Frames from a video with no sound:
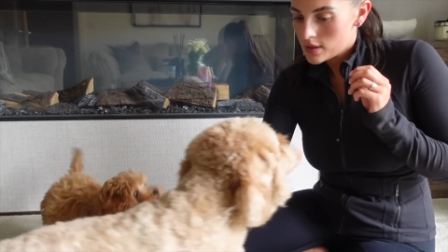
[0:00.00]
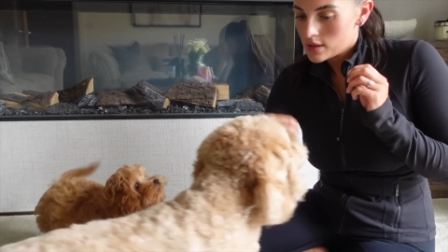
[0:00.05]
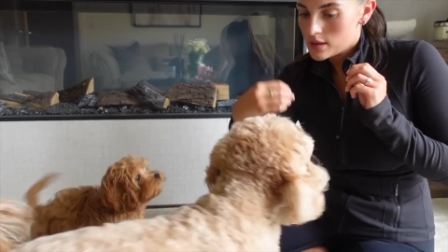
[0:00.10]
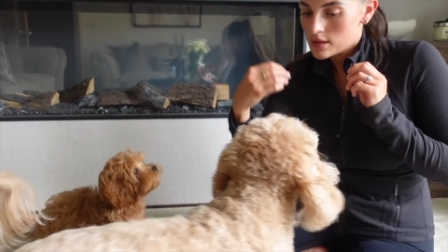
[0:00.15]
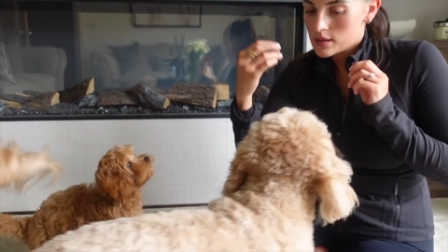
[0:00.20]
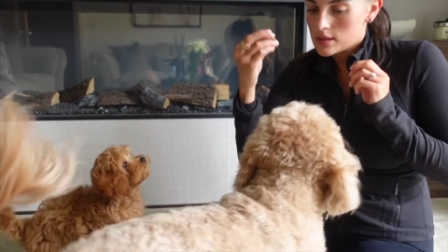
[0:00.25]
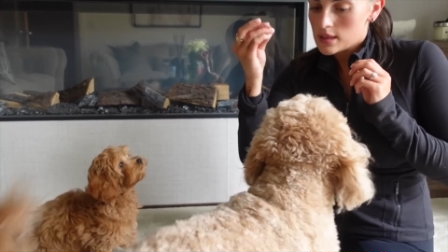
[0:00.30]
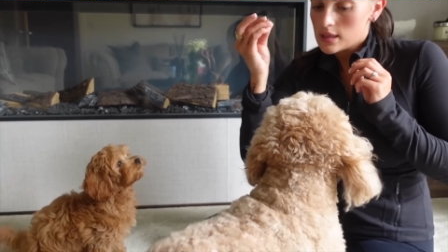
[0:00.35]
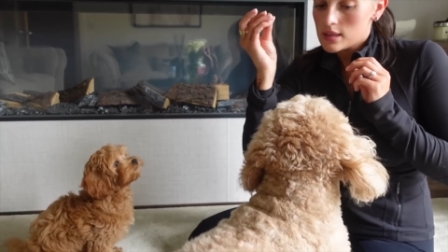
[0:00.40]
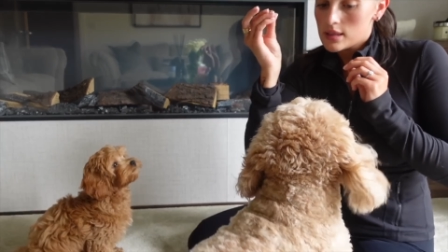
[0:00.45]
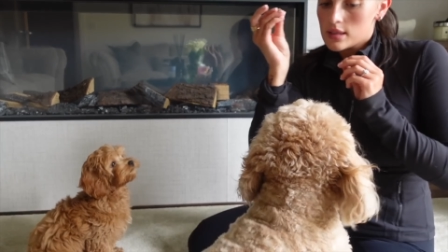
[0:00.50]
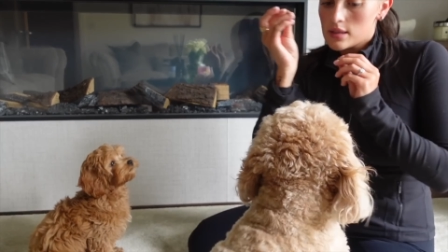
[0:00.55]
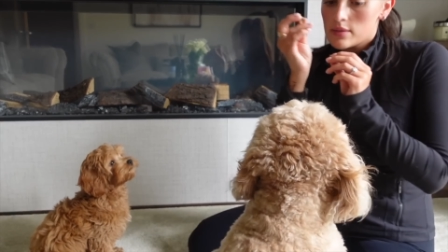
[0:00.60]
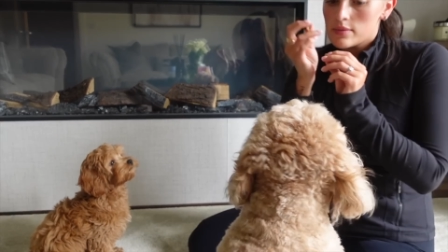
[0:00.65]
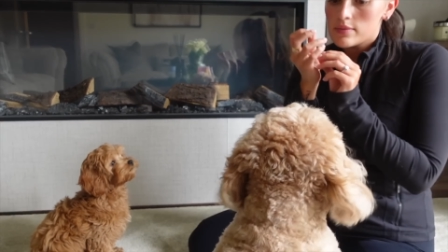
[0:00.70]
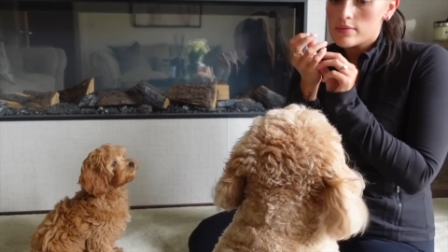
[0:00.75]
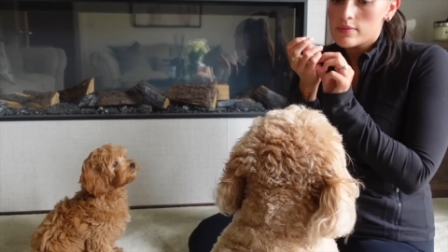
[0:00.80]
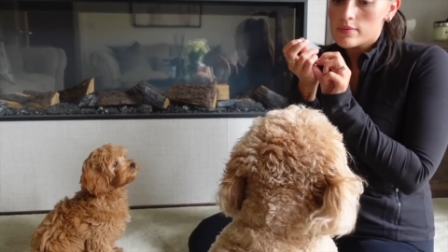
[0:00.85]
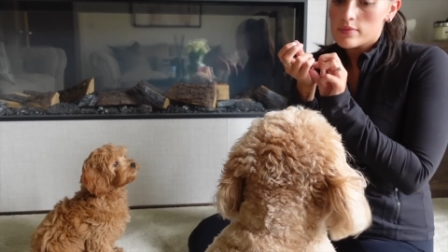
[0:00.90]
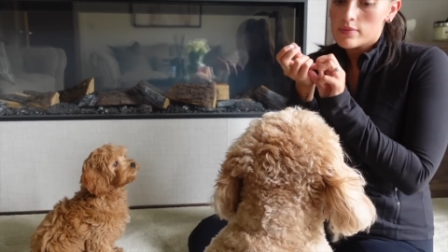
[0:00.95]
Sit.
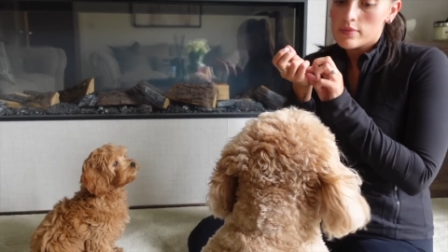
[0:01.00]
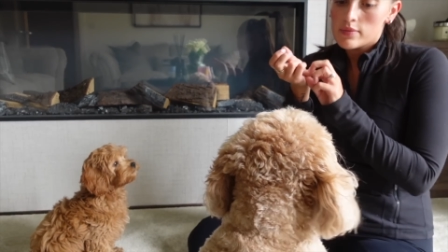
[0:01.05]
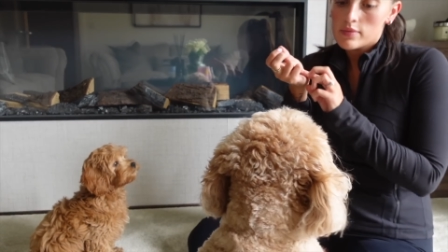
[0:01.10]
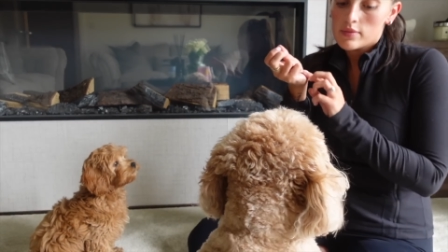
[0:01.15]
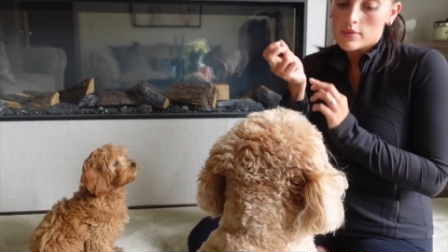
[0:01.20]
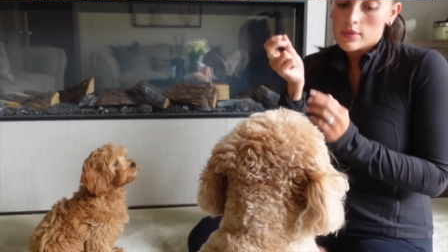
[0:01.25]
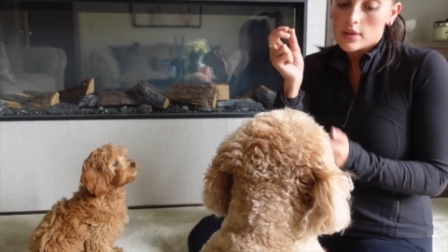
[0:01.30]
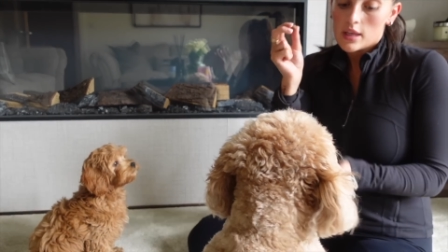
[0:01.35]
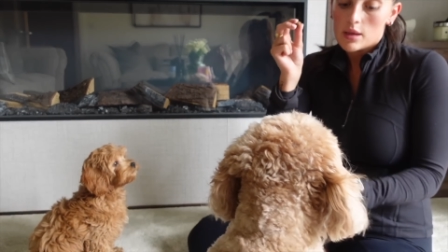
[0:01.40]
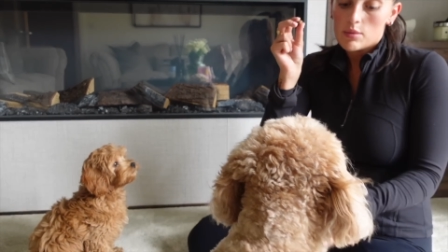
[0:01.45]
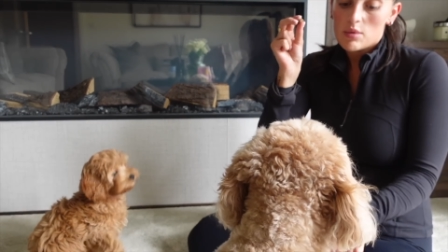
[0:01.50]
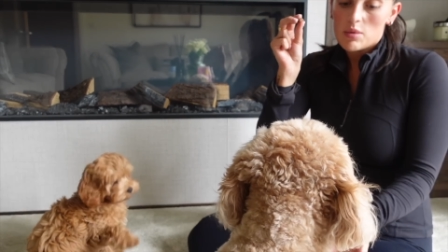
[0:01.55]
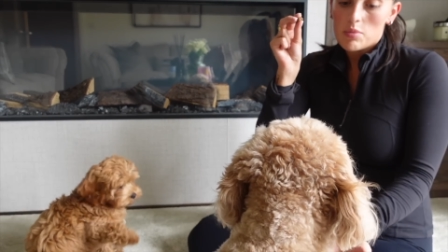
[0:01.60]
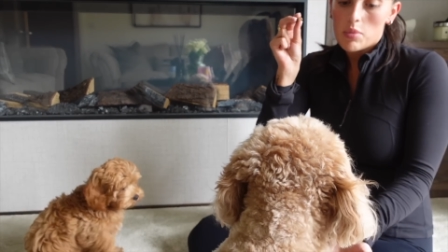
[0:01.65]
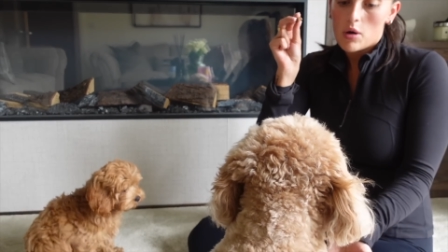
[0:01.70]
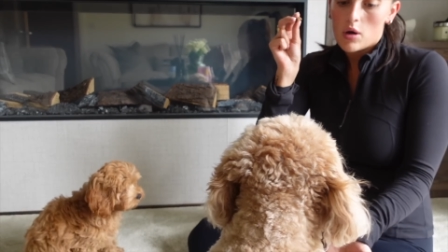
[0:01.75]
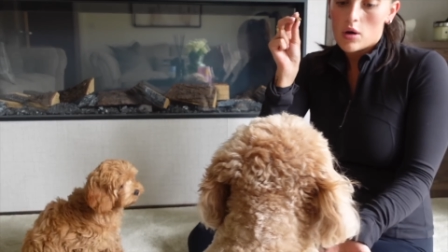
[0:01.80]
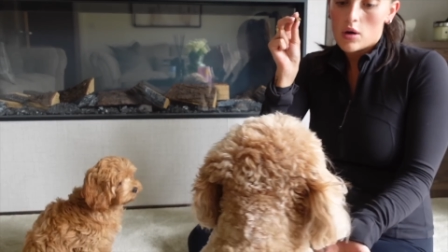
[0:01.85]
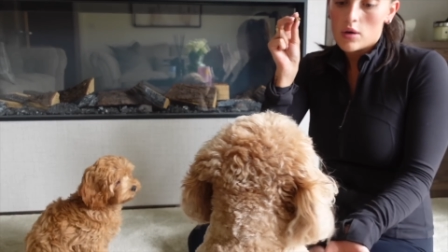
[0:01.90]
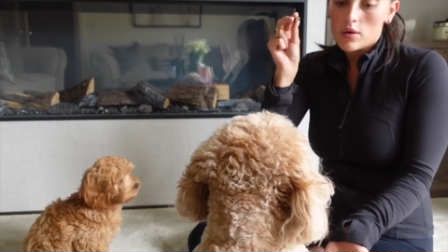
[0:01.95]
Give me
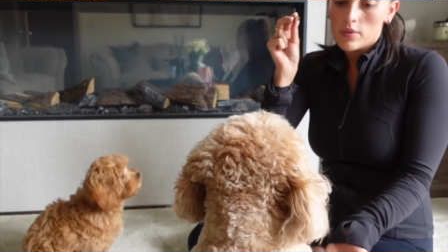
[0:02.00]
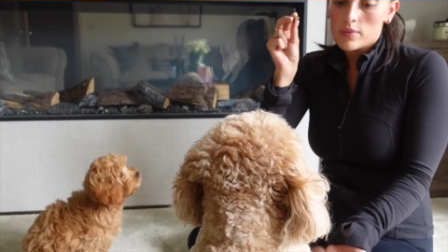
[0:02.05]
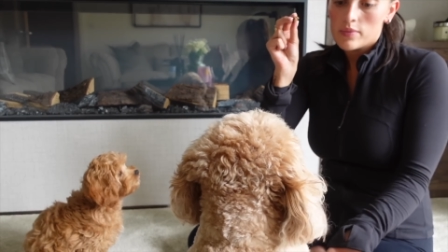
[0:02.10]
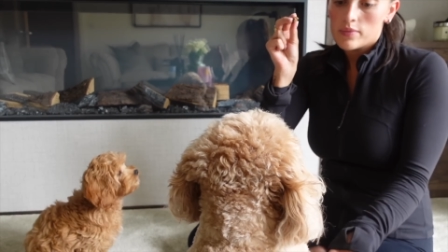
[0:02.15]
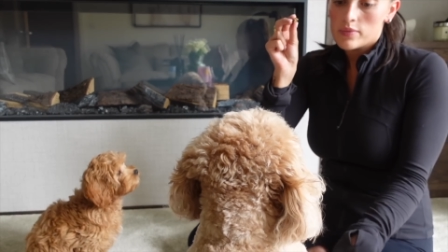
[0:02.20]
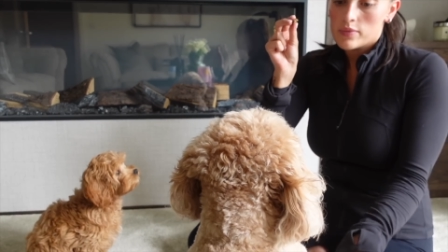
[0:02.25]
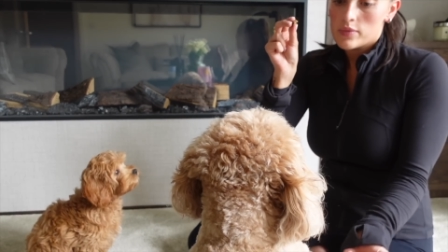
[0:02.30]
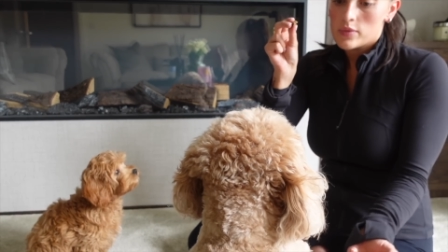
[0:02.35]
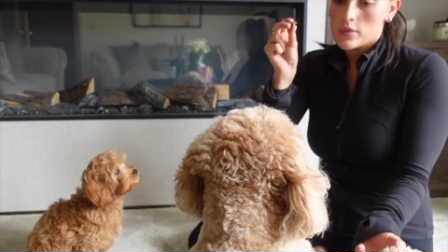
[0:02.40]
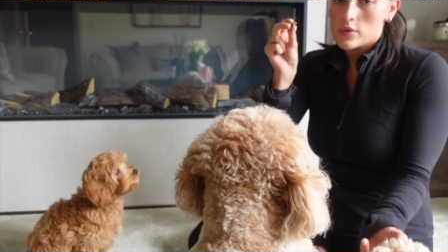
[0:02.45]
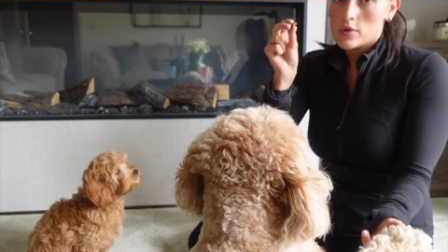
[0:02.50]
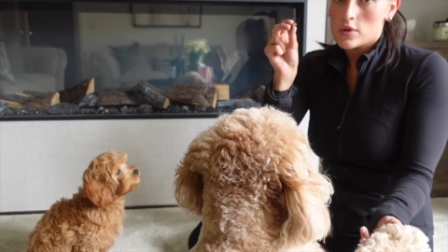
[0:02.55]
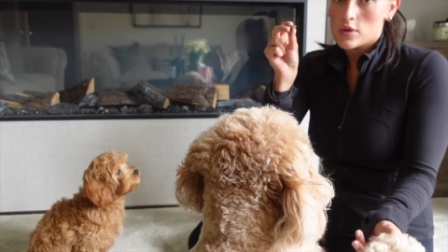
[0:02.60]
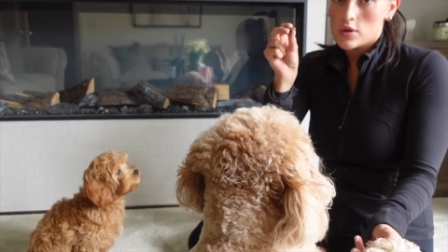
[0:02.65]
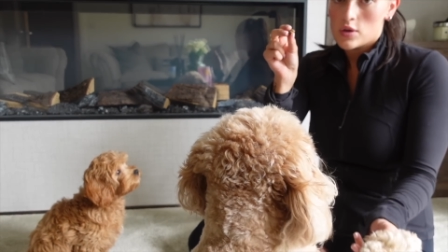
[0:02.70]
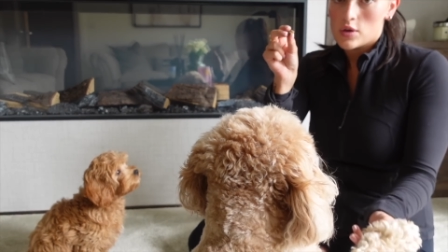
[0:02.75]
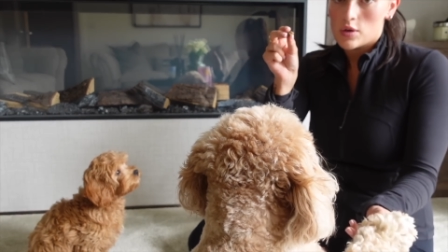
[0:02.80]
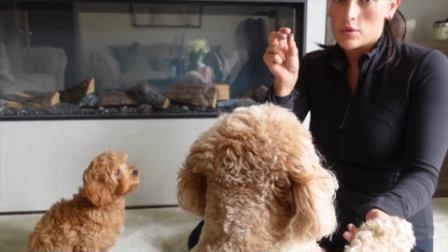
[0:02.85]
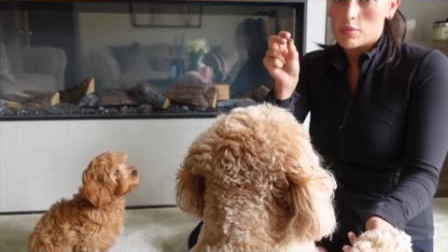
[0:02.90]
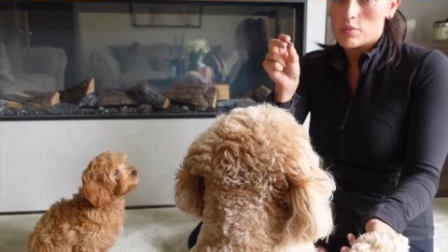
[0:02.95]
paw.
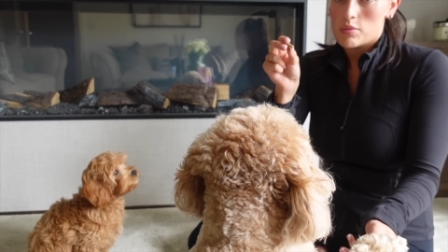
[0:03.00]
Good